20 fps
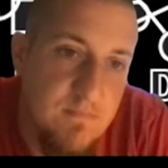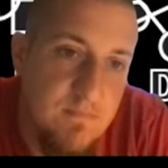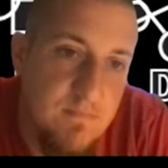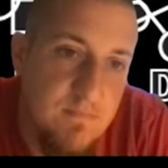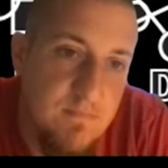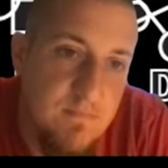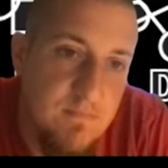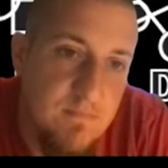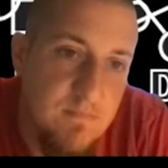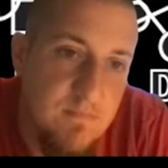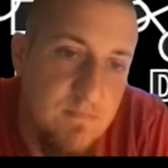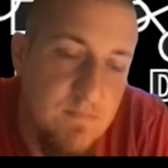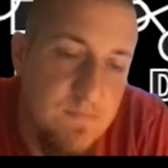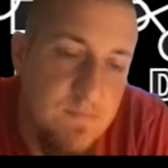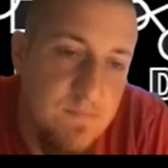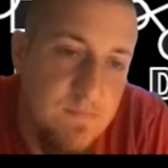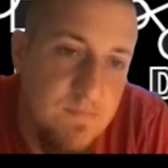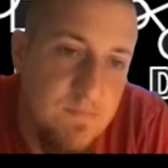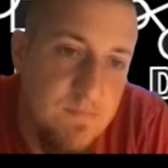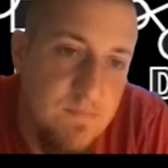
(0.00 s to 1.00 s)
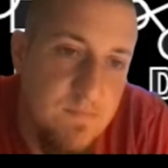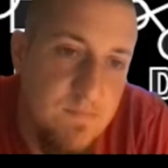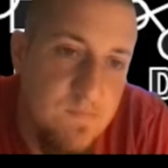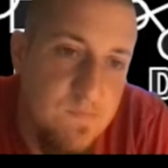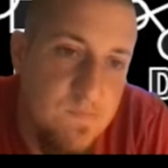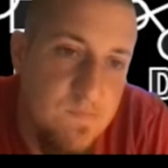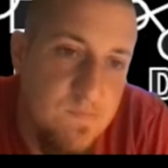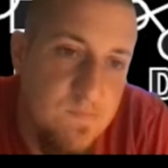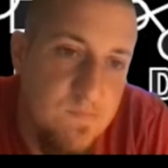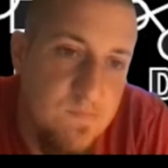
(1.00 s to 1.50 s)

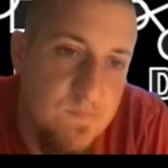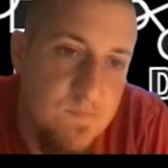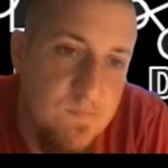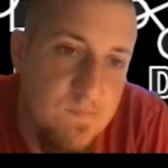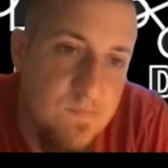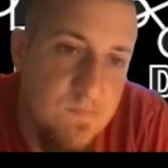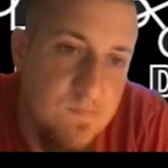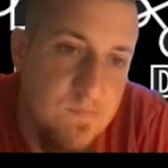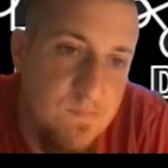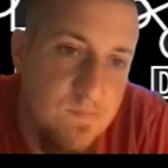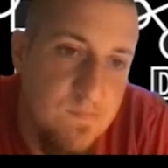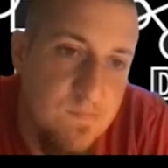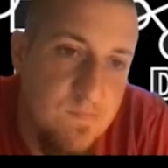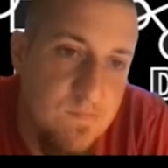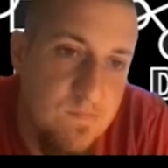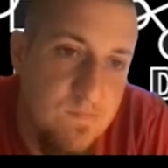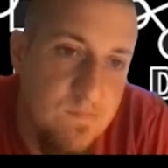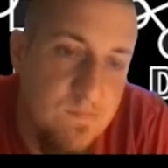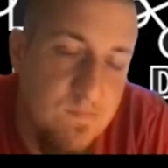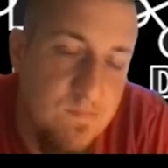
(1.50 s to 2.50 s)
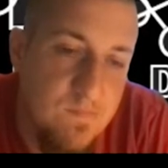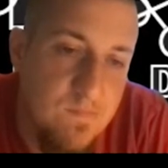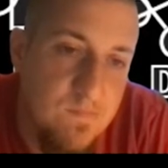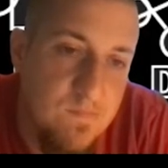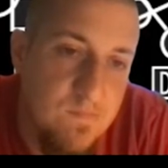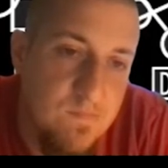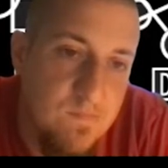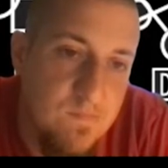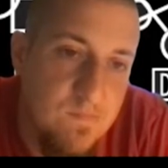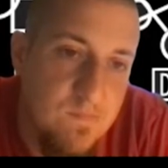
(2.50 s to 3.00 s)

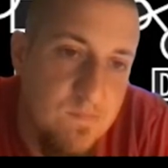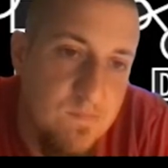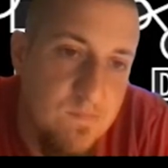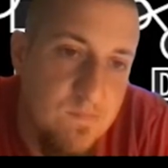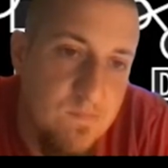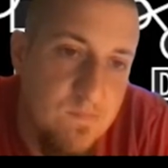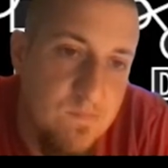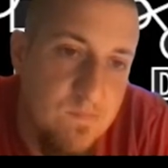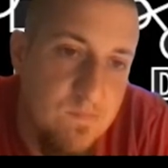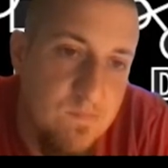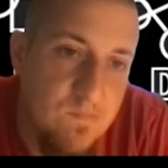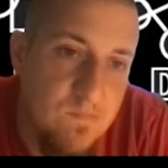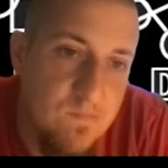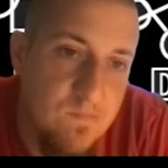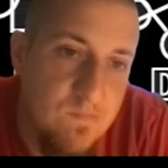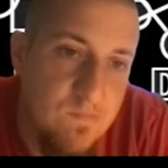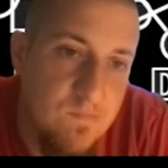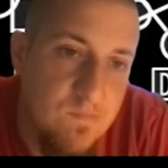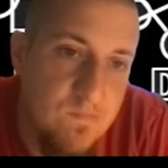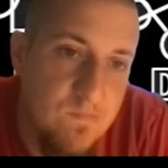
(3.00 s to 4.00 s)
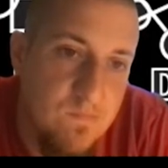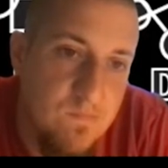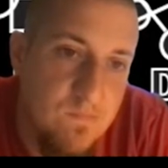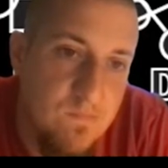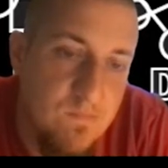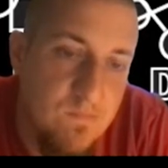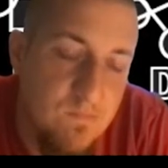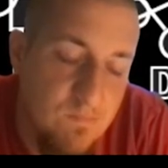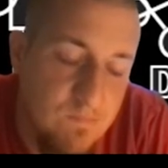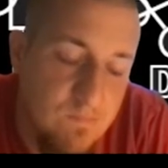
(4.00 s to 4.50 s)

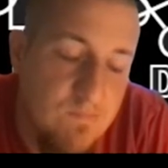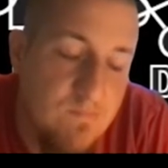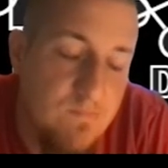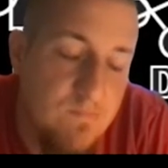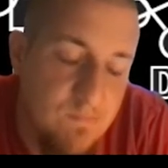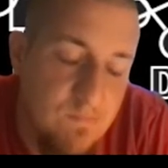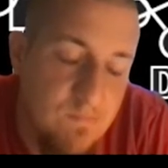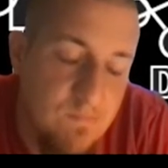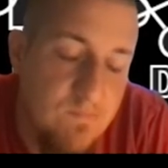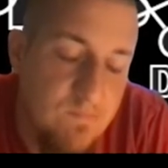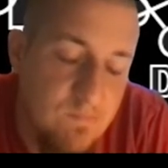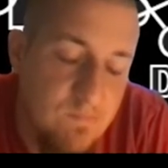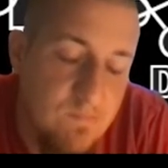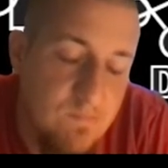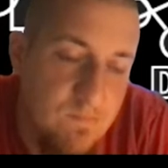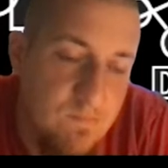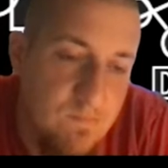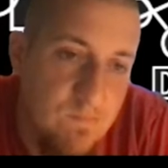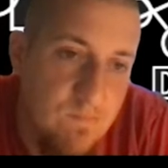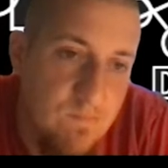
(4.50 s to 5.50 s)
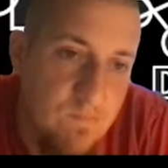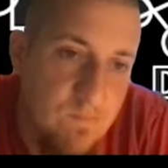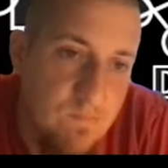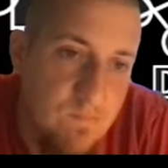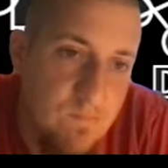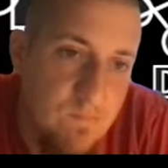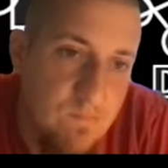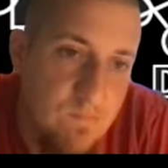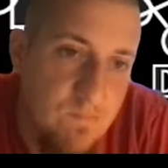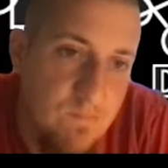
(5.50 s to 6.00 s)

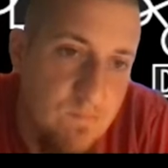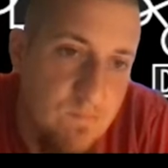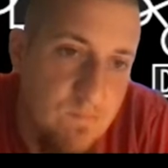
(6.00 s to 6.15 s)
No words are spoken by the person on screen.